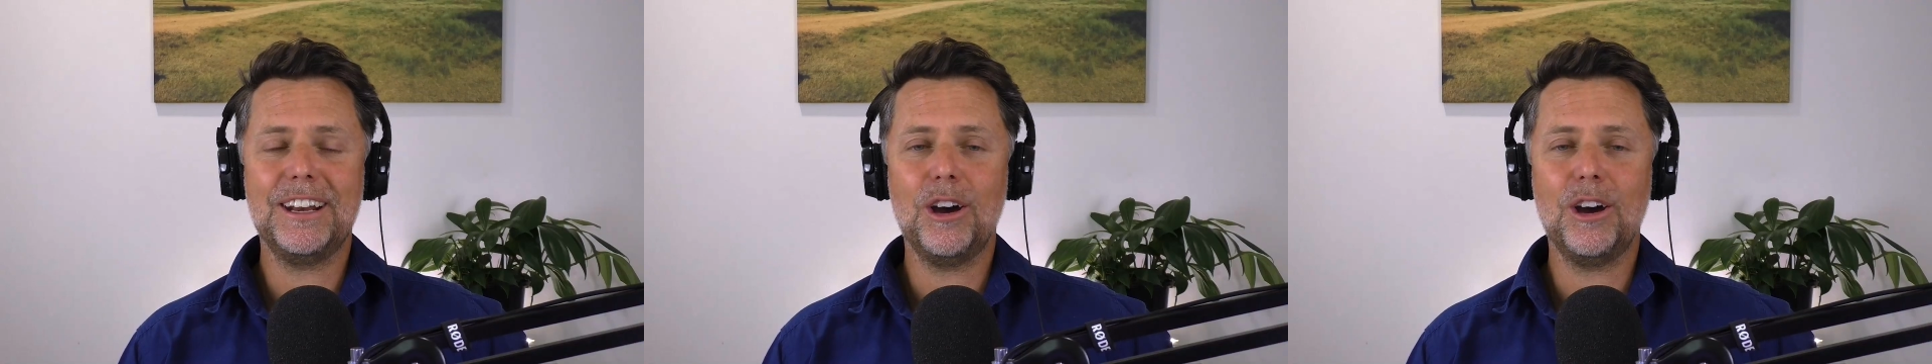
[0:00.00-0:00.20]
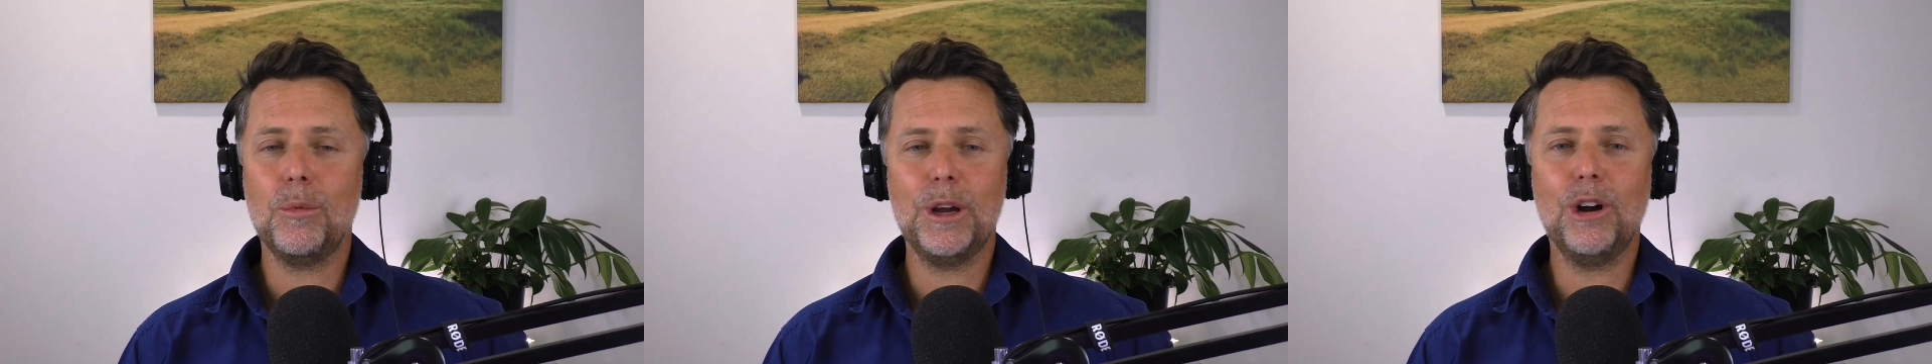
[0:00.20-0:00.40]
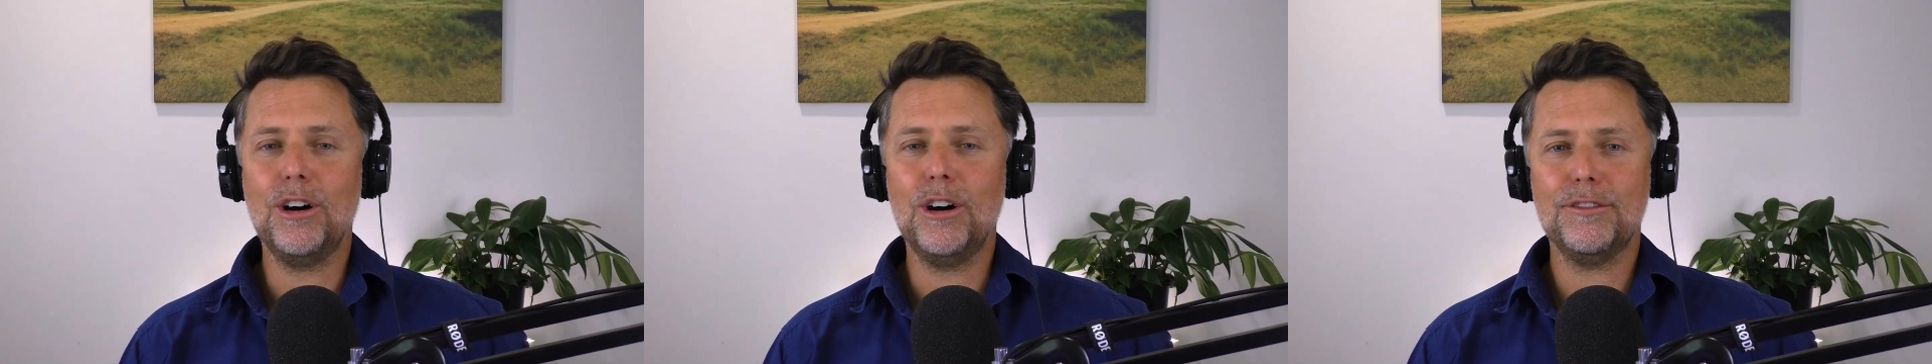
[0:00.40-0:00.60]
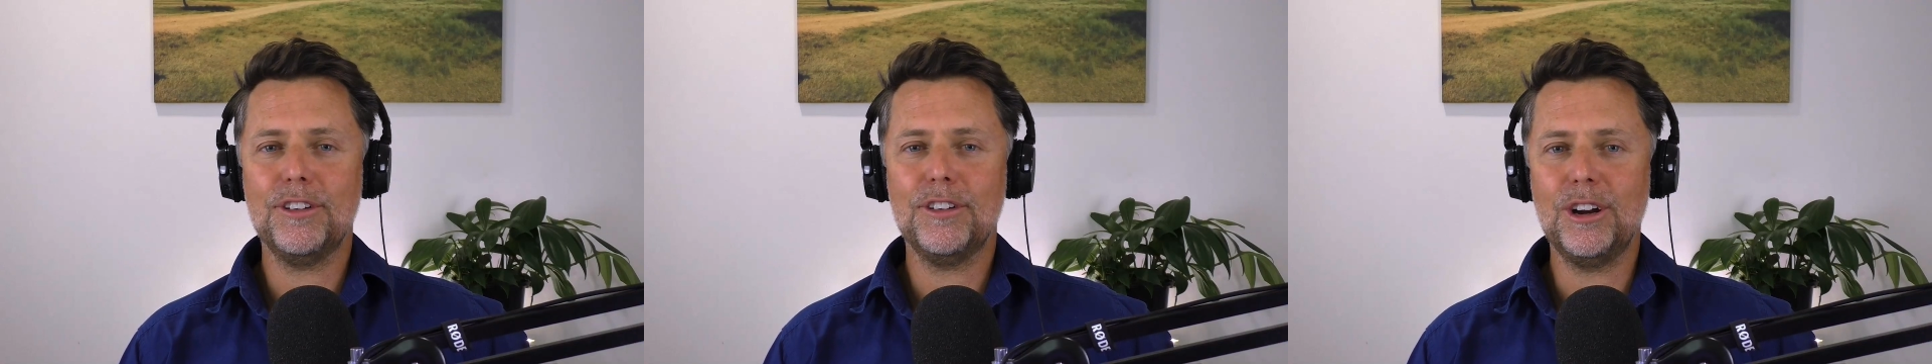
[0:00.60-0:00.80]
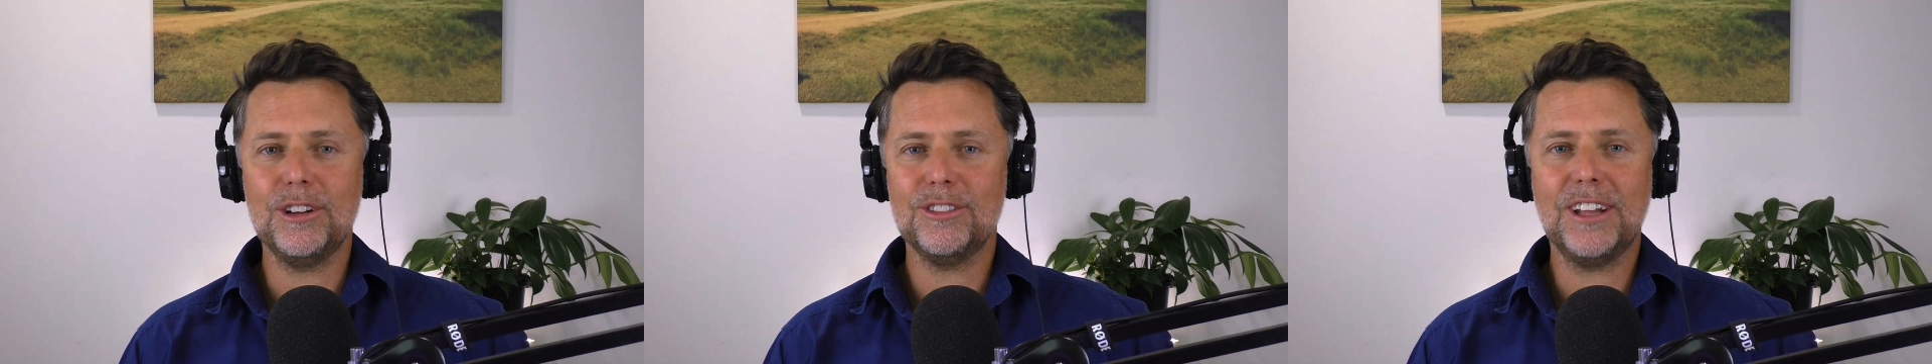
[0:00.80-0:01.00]
I went off
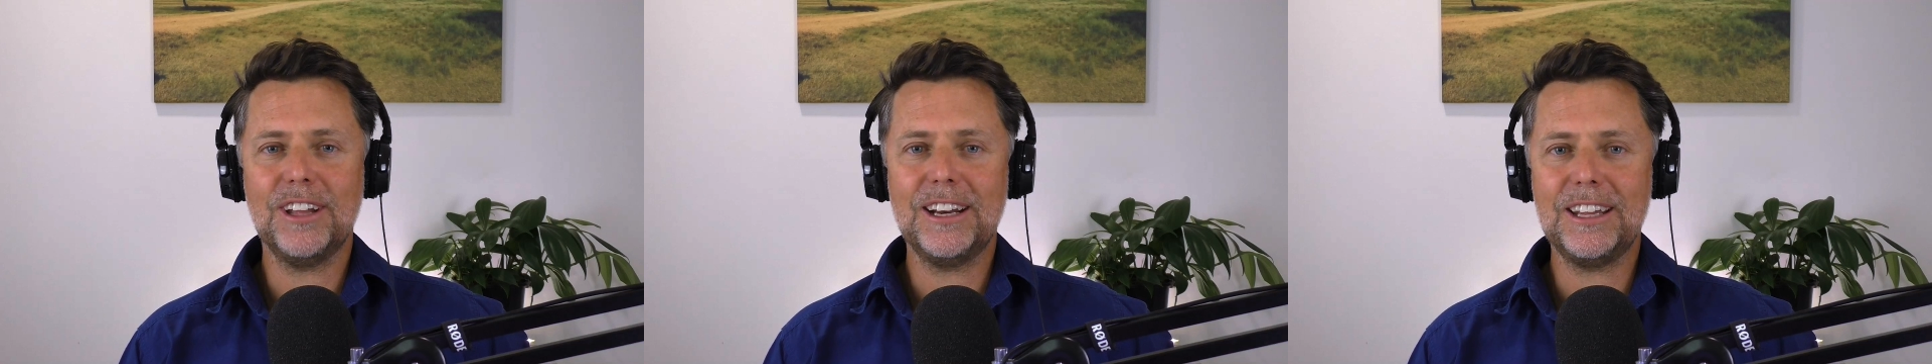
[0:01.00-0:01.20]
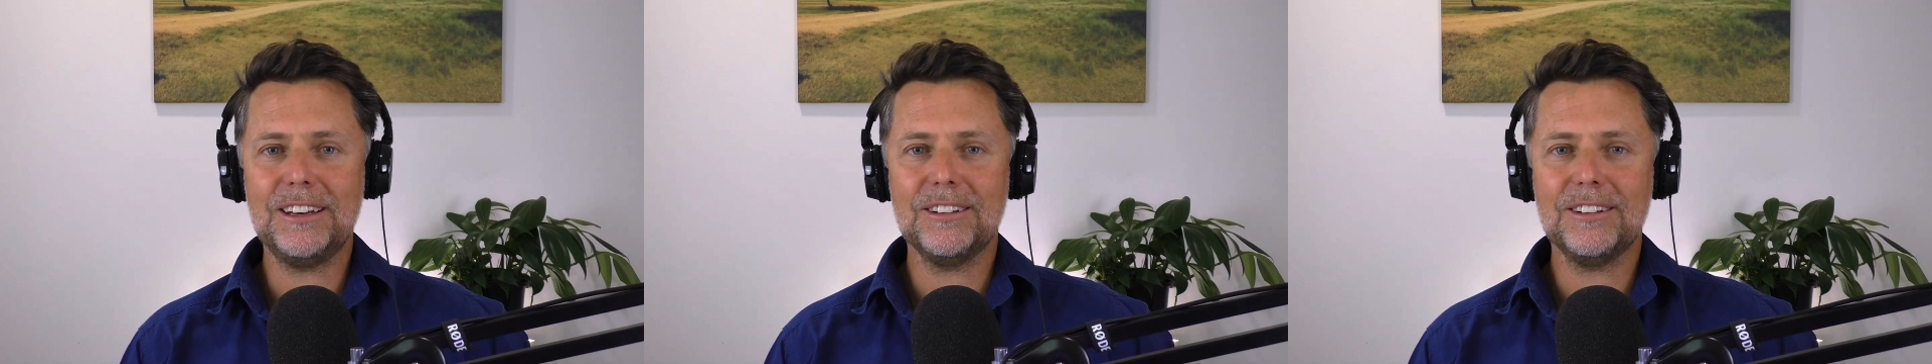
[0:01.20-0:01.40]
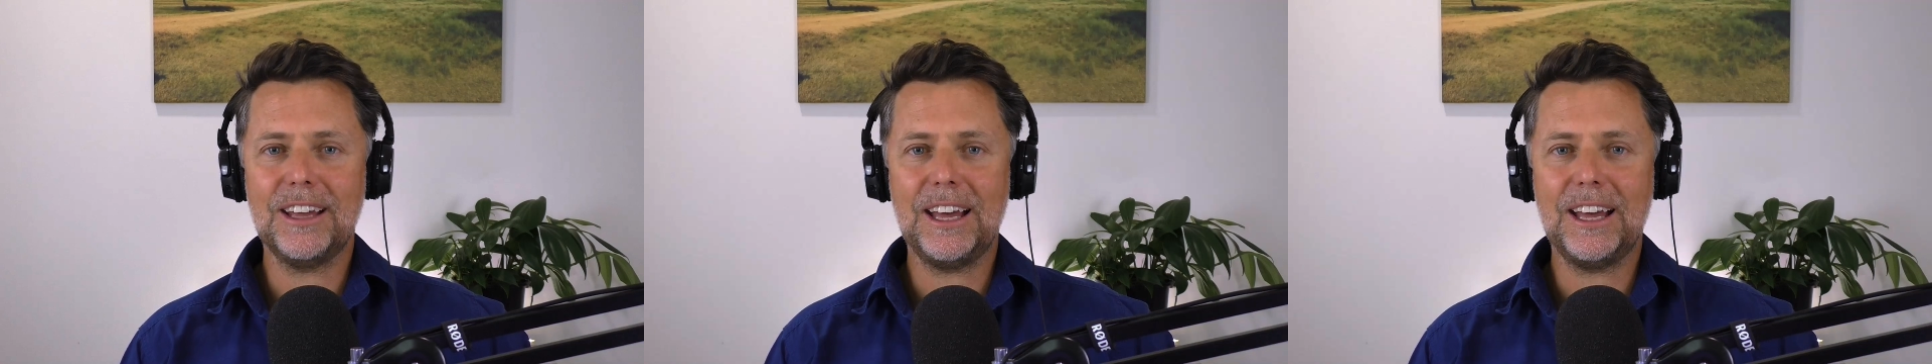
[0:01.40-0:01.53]
and I studied